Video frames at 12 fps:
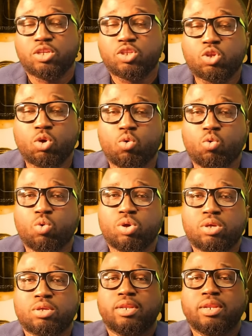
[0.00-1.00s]
So,
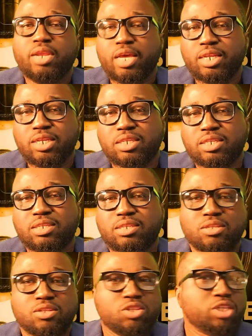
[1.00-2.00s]

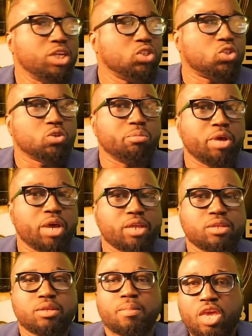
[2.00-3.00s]
ladies,
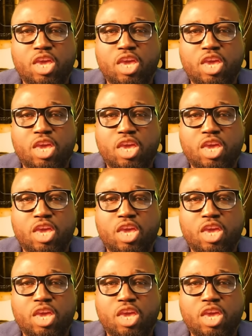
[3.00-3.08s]
gentlemen,